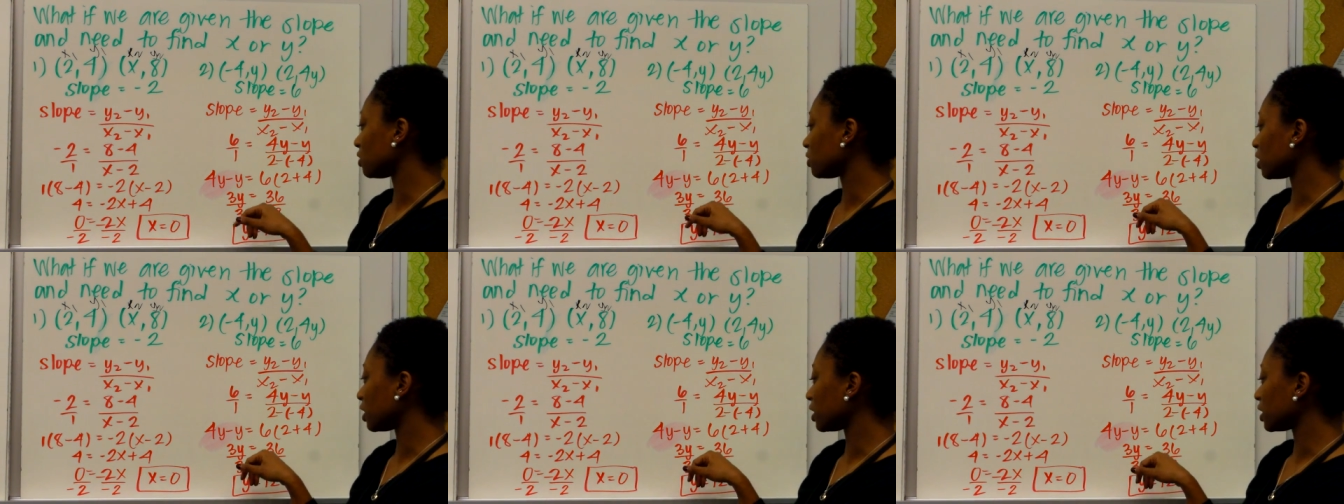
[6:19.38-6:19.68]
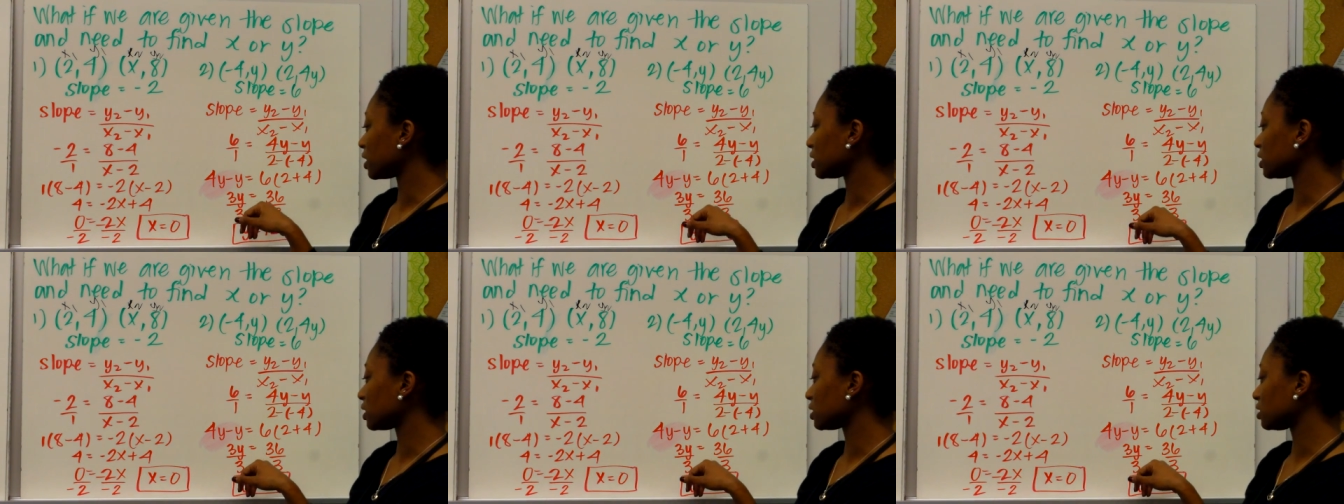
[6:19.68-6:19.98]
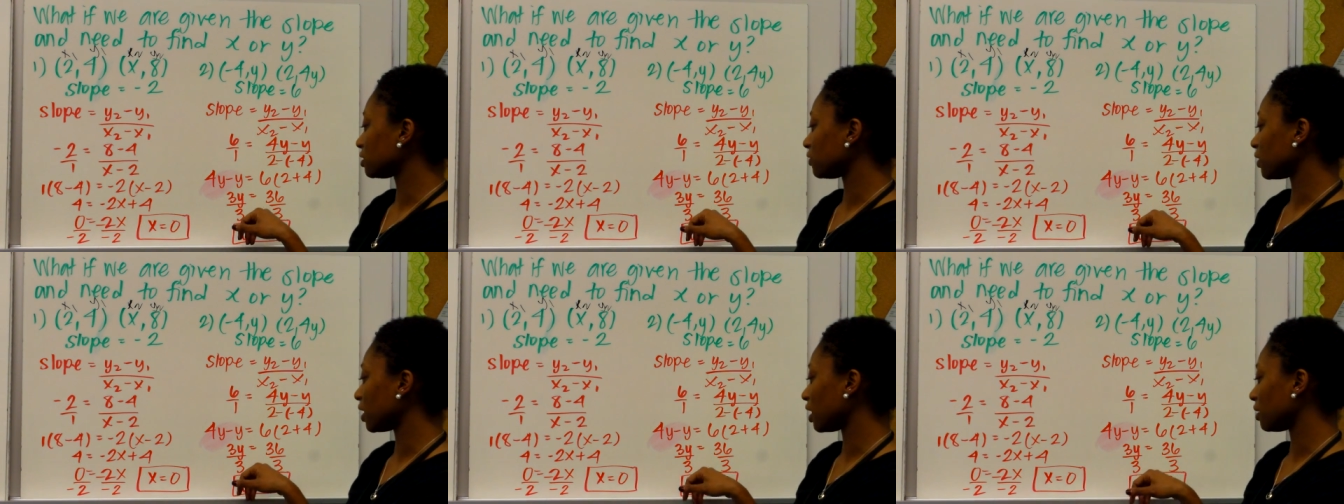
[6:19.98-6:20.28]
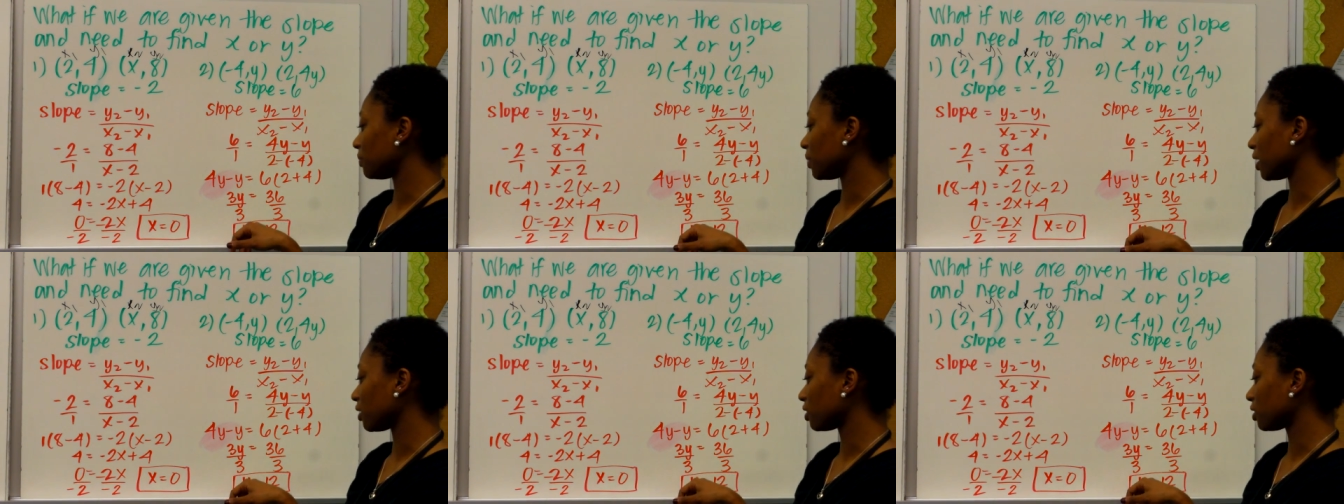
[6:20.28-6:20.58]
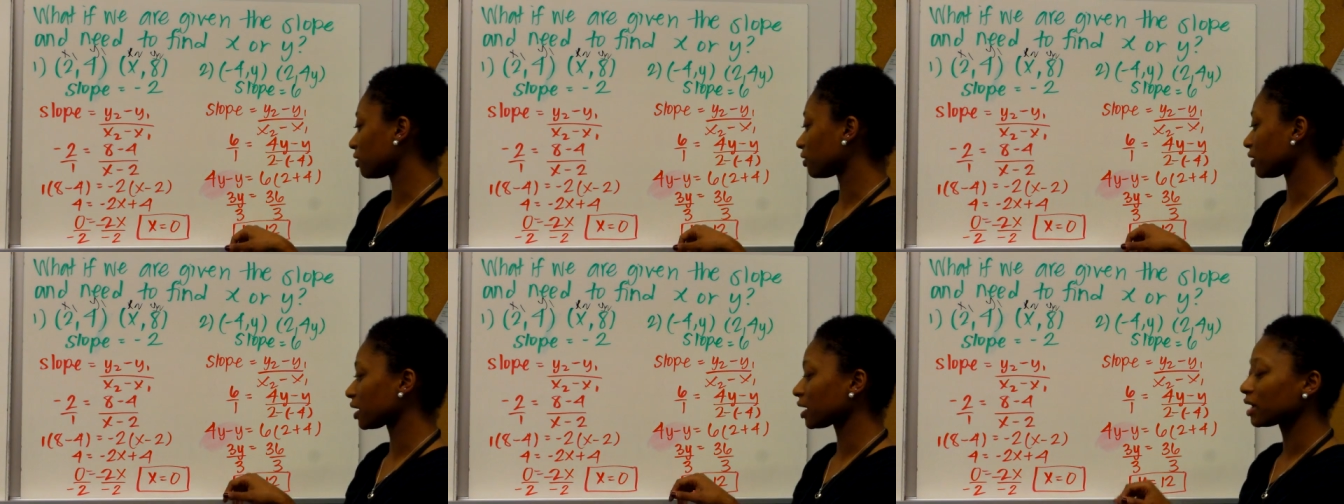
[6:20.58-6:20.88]
So 36 divided by
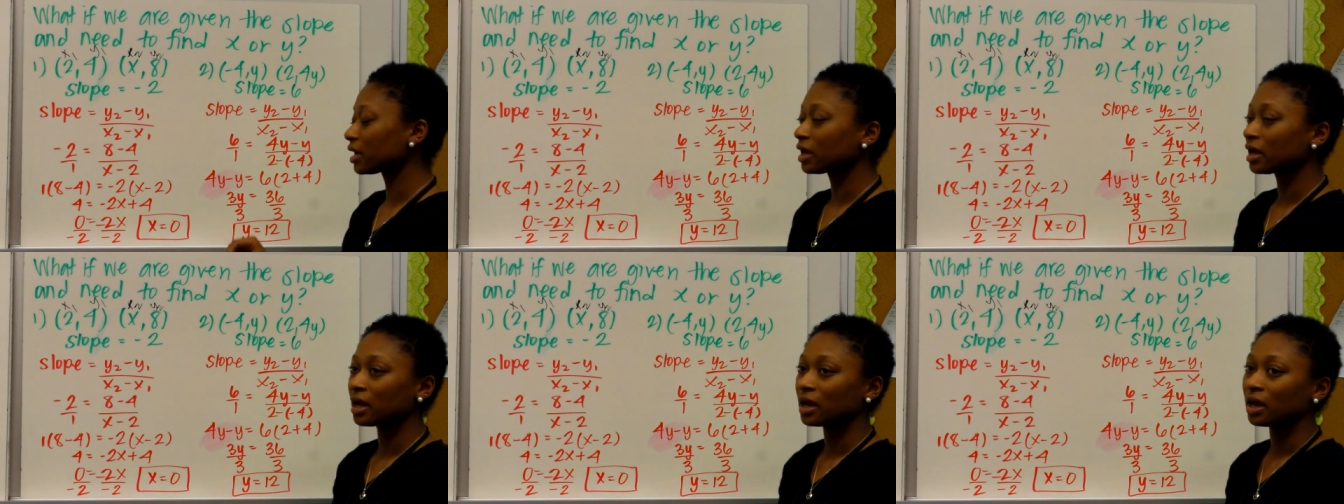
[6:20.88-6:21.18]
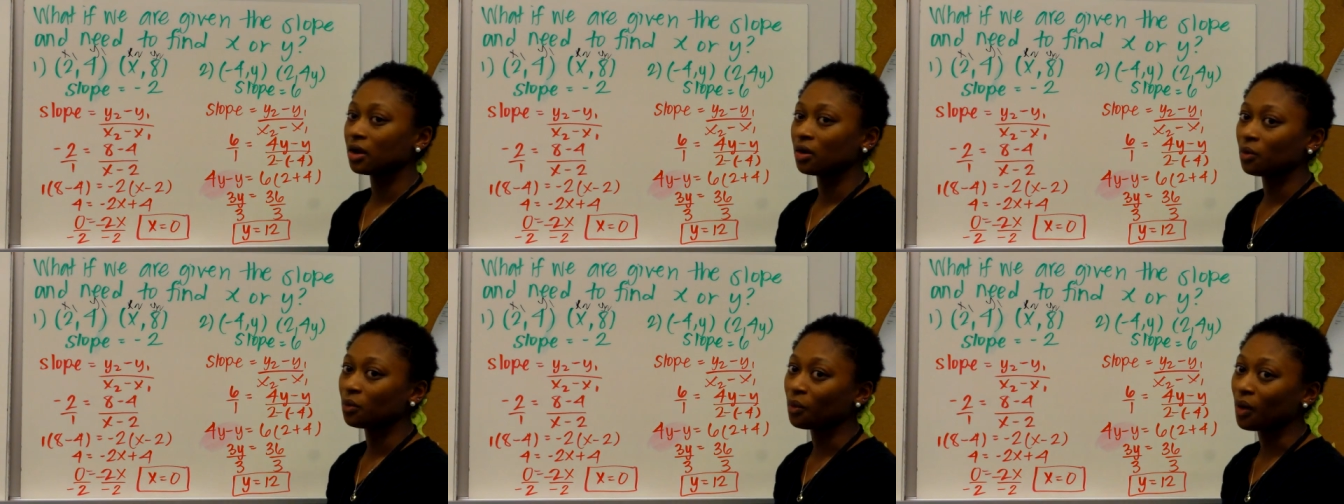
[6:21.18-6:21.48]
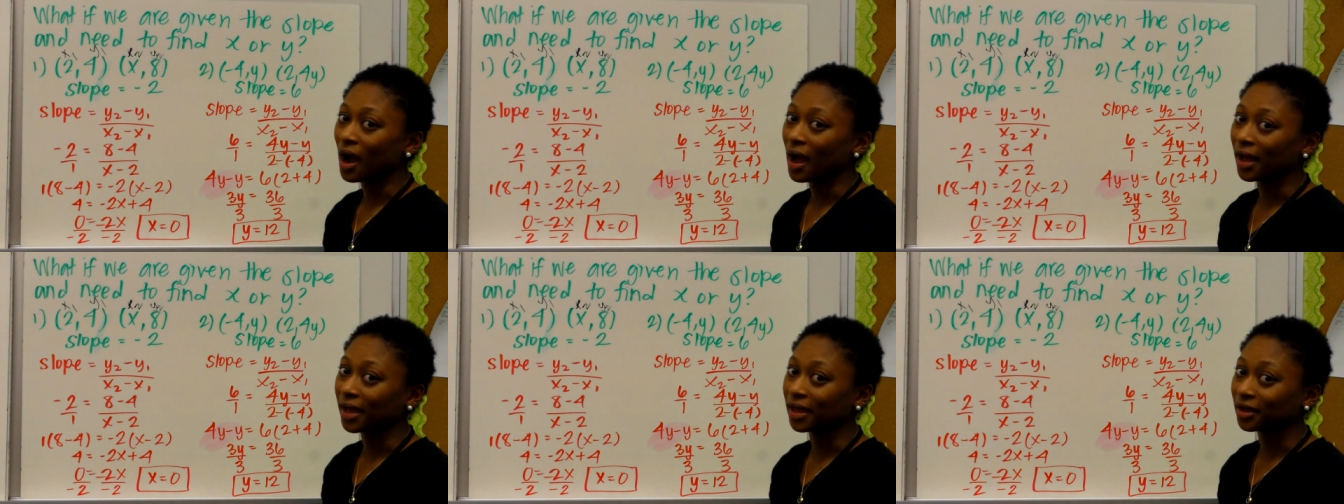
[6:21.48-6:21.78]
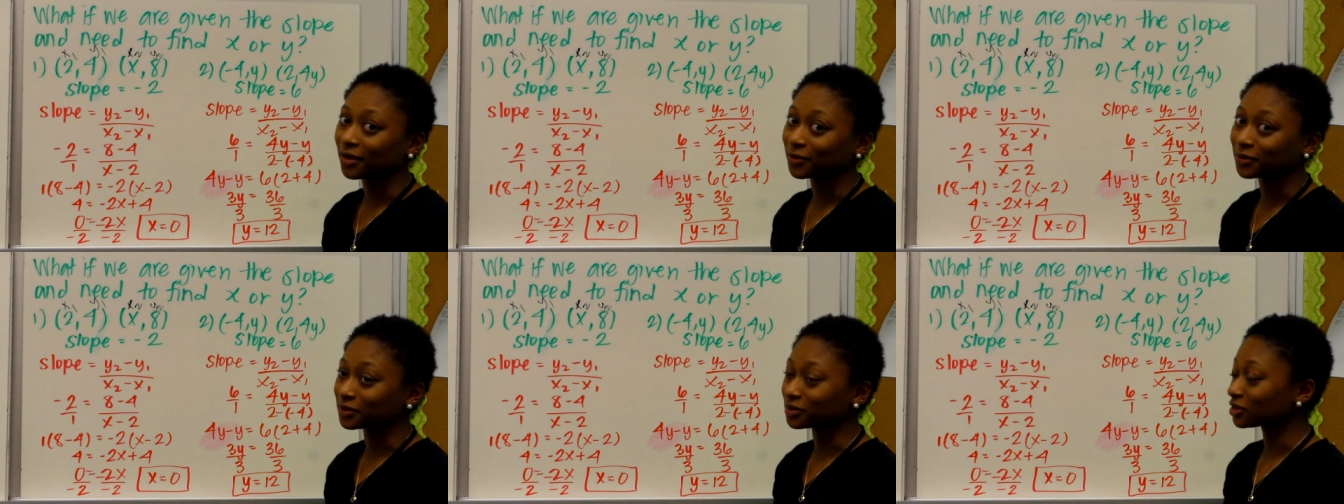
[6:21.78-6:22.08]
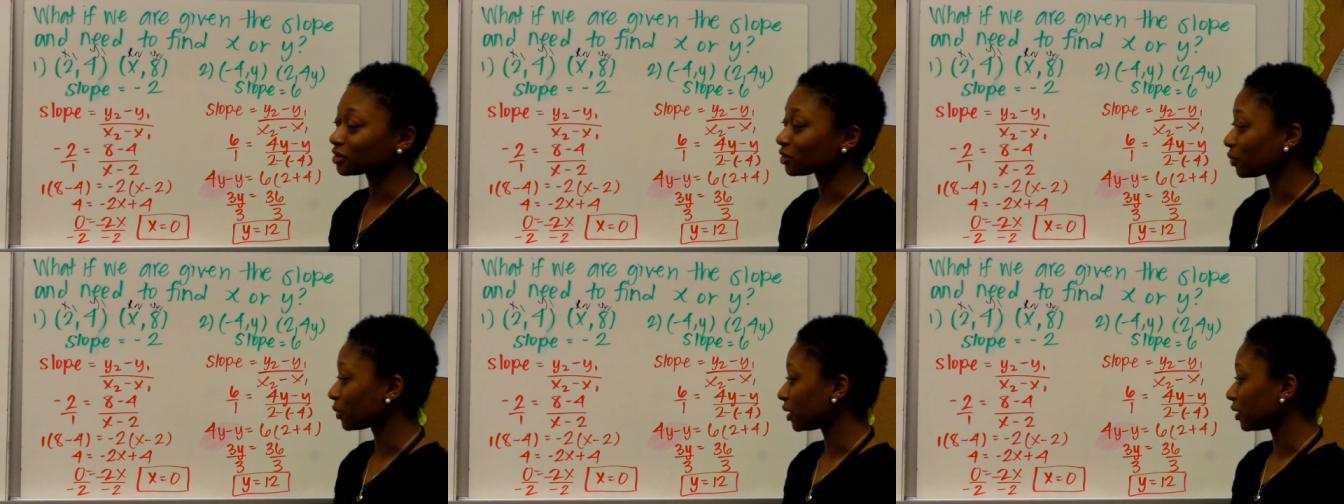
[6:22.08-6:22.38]
3, y
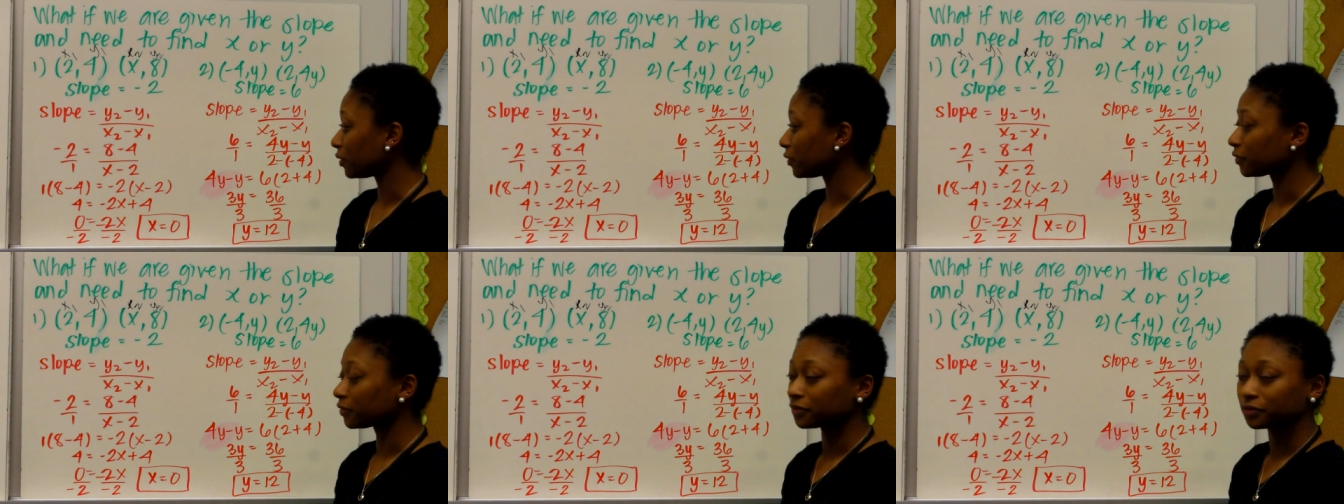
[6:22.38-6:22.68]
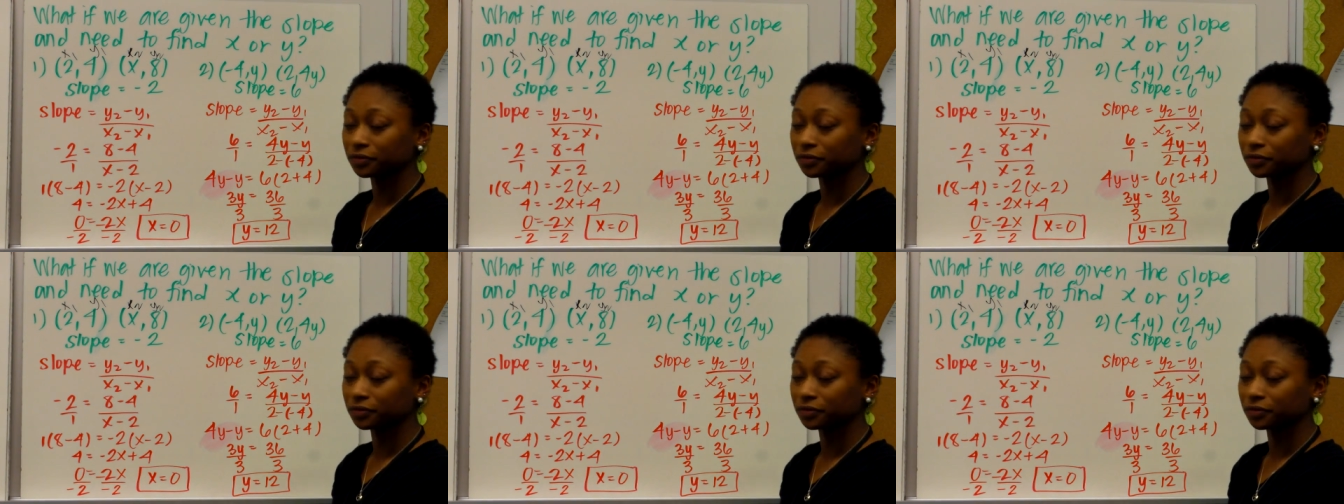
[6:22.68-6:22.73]
equals 12.